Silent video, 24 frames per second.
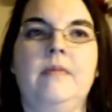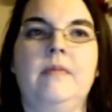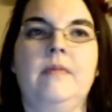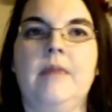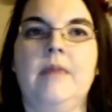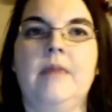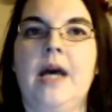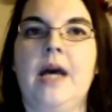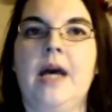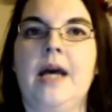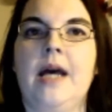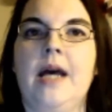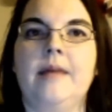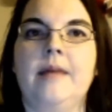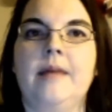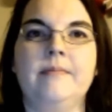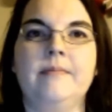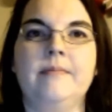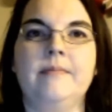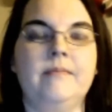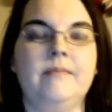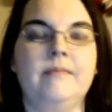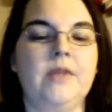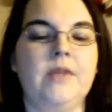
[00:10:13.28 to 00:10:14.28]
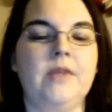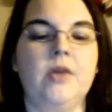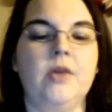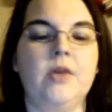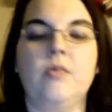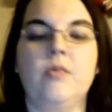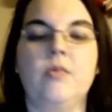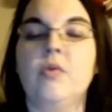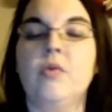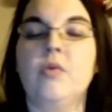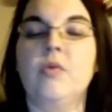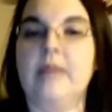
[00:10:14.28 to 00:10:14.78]

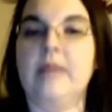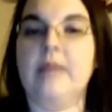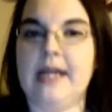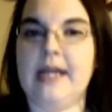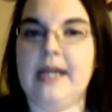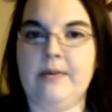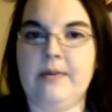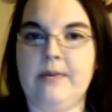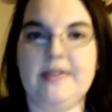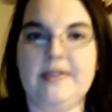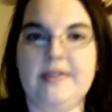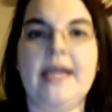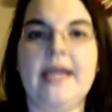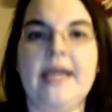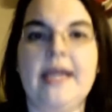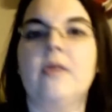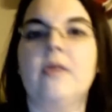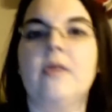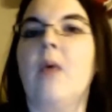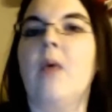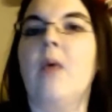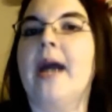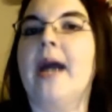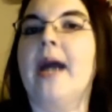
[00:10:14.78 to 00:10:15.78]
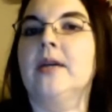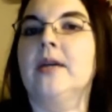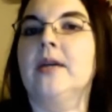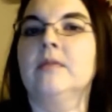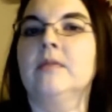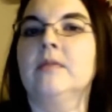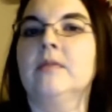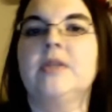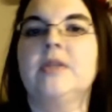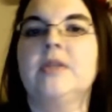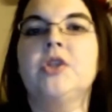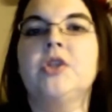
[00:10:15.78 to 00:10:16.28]
like I was saying,
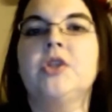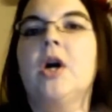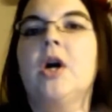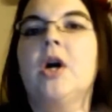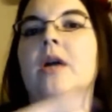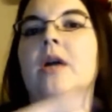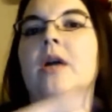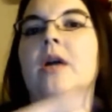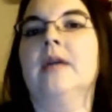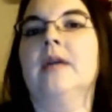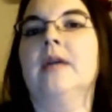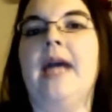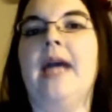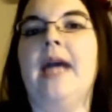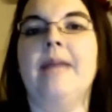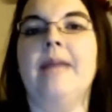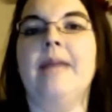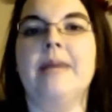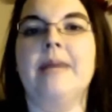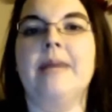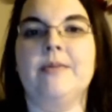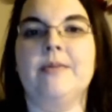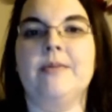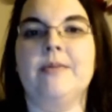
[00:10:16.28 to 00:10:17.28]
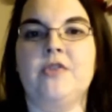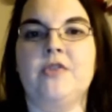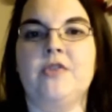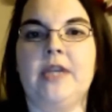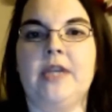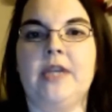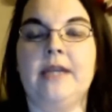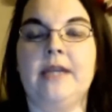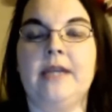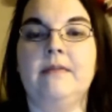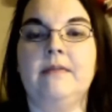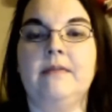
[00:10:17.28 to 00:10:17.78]
choir, guitar, and Bible
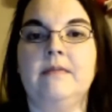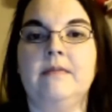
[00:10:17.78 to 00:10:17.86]
study?